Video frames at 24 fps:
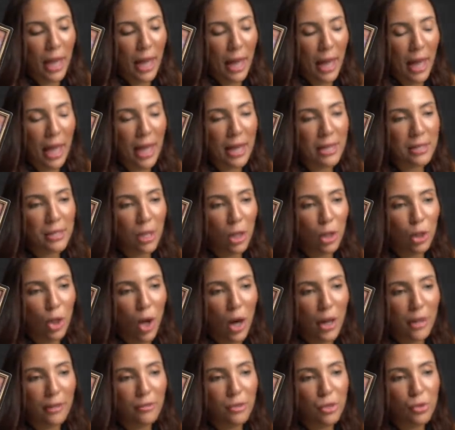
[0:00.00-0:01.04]
And a
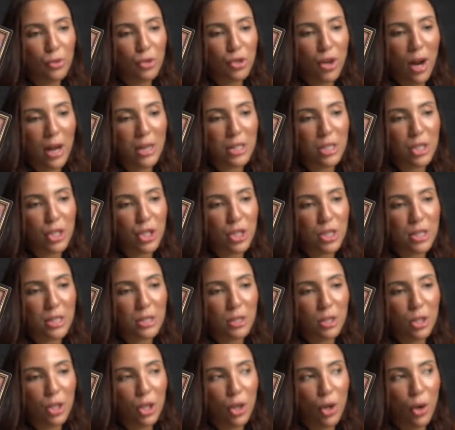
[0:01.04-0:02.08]
lot of you tried to
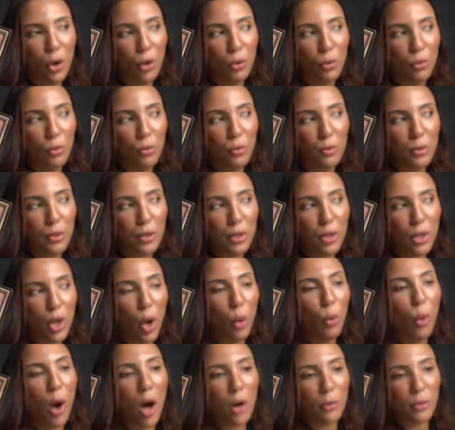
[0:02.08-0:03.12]
just, you know,
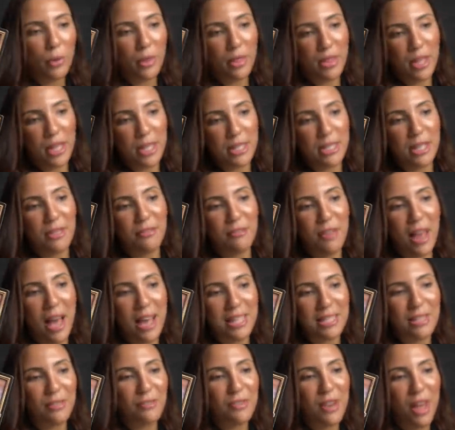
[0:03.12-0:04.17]
go on with things
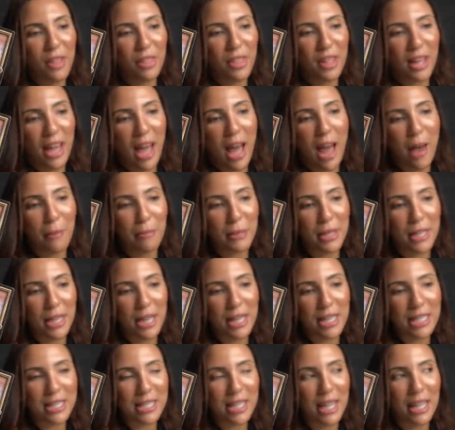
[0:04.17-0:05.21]
as if nothing happened.
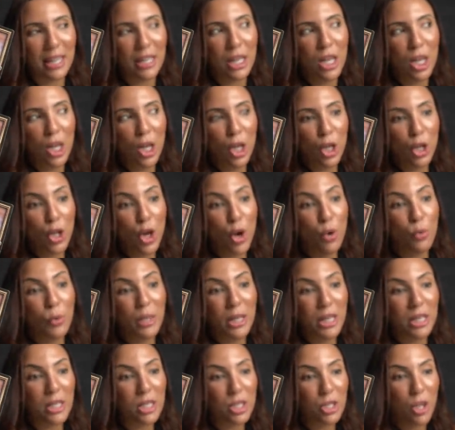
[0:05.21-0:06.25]
And it's like, no, we
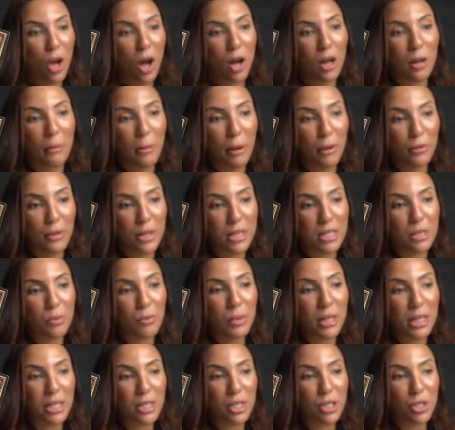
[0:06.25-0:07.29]
need to talk about this.
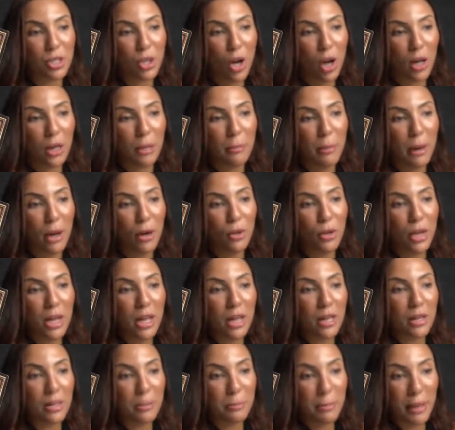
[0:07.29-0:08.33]
We need to talk about
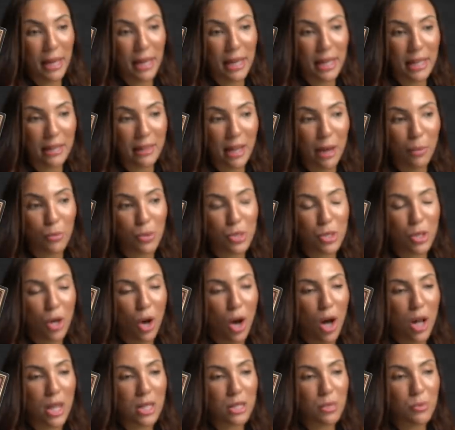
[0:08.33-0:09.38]
the pain that was
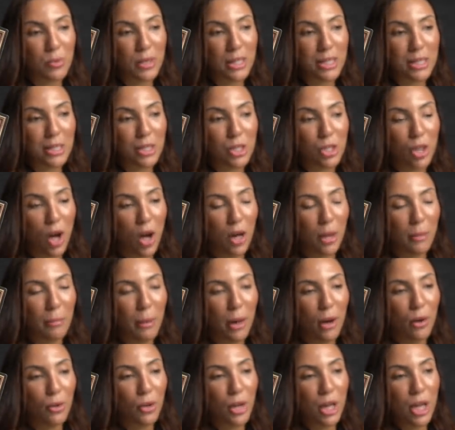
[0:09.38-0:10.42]
caused. We need to talk
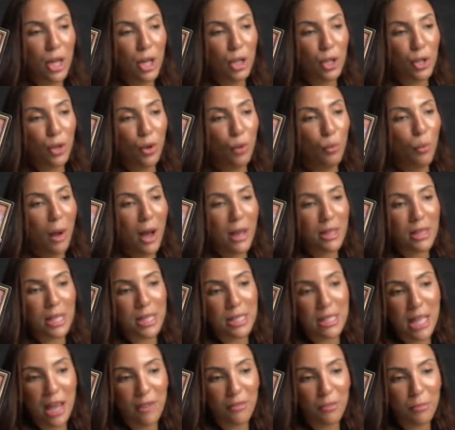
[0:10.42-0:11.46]
about, you know, why
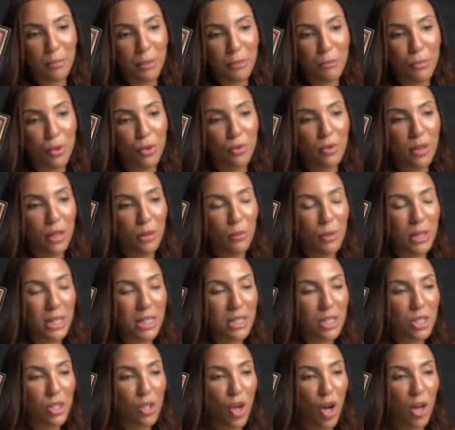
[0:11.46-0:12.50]
things haven't been moving. We
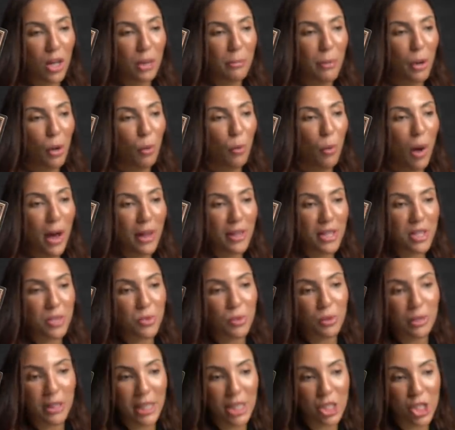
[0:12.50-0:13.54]
need to talk about why this
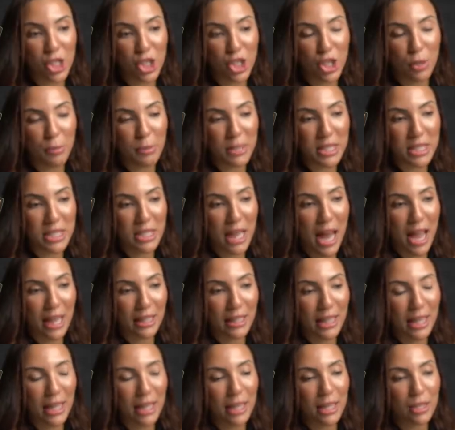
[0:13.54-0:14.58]
relationship is
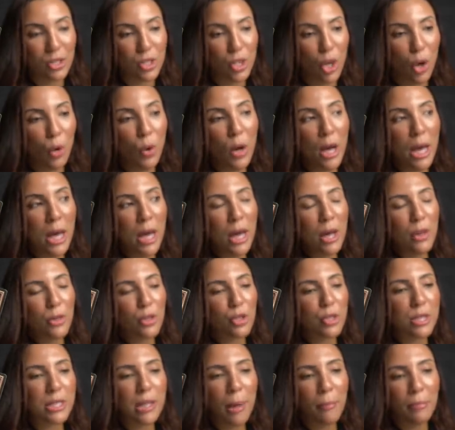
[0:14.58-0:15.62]
stagnating. So
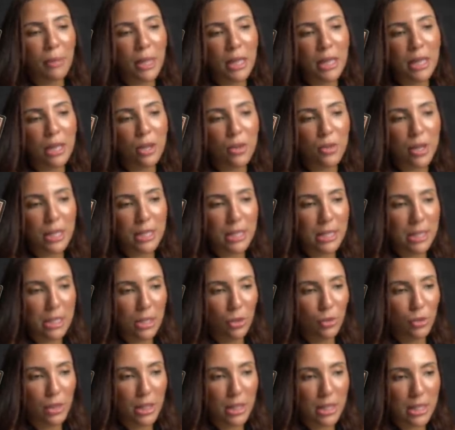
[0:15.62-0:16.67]
there's something here that
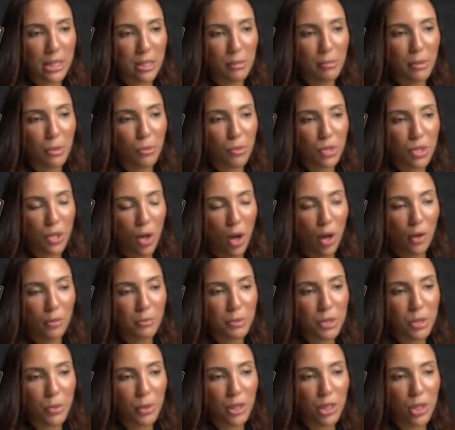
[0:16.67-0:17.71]
still needs to be resolved
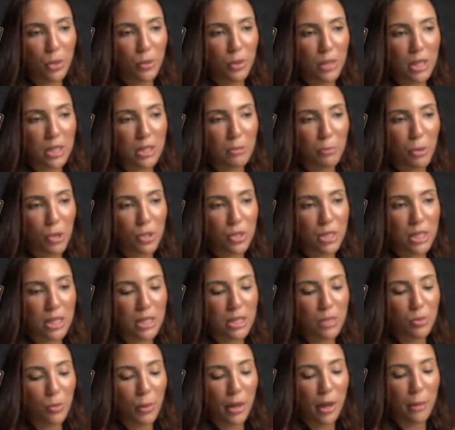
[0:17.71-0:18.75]
between you and this person
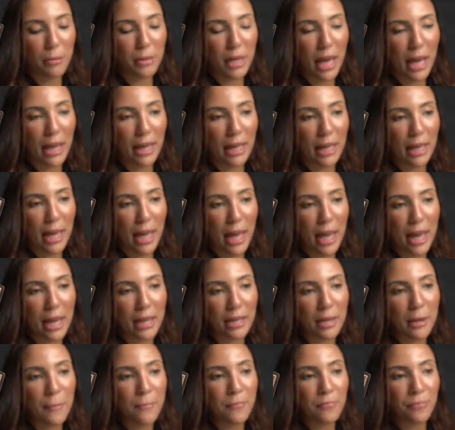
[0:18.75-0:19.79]
is what I'm getting.
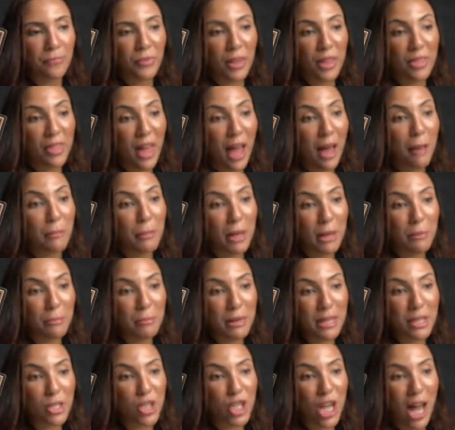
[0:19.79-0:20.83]
And that may
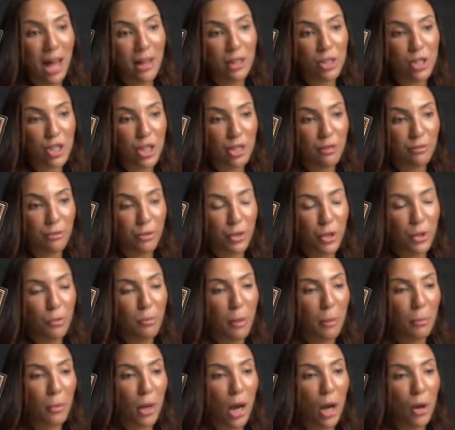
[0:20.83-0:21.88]
be challenging for you.
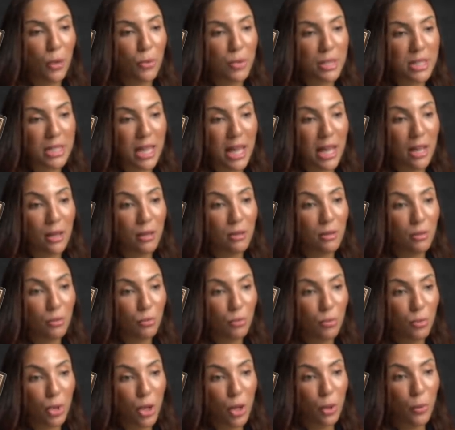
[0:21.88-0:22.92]
Remember how I was saying,
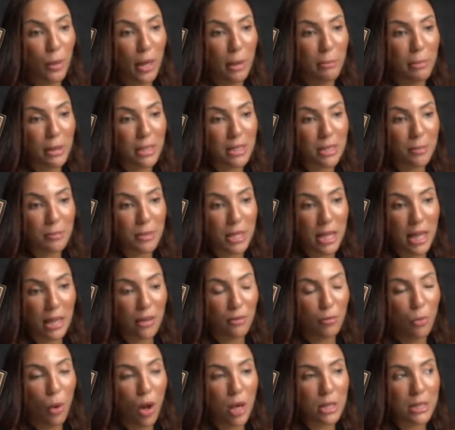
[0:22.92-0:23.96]
you know, when I picked up the Eight
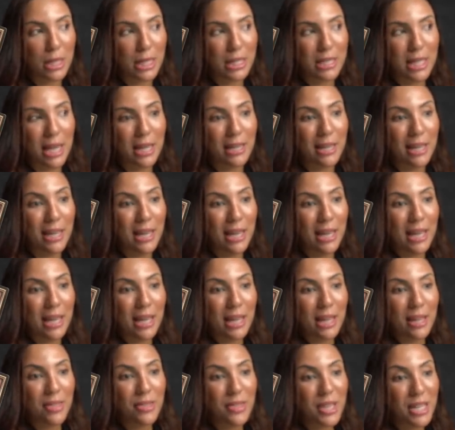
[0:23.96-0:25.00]
of Wands, I said,
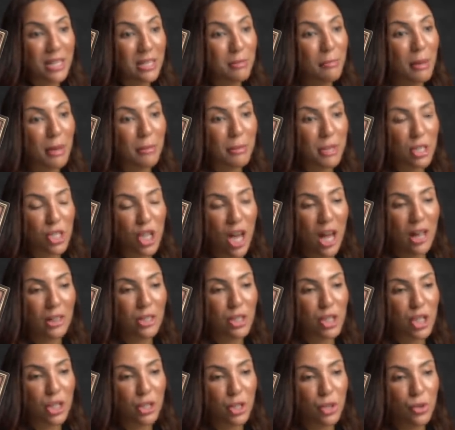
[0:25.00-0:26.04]
this may be
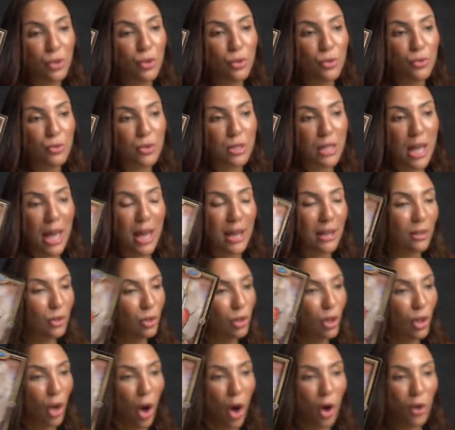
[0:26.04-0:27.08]
challenging news. And
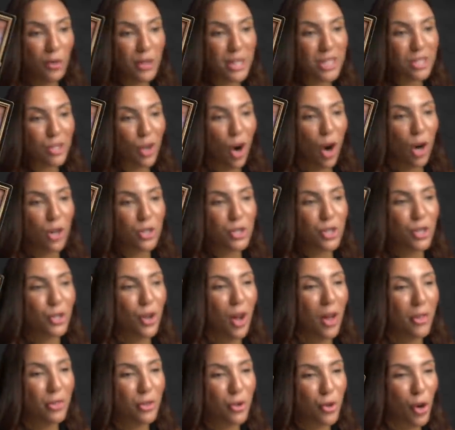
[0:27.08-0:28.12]
look, all these cards are
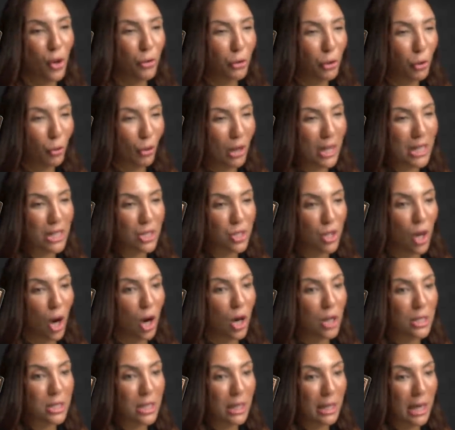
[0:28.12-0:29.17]
not, they're not the greatest
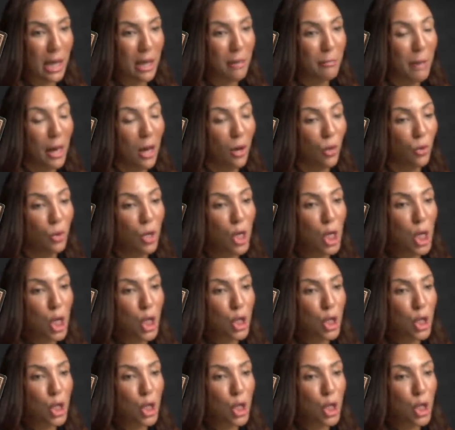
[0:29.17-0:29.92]
cards that came out.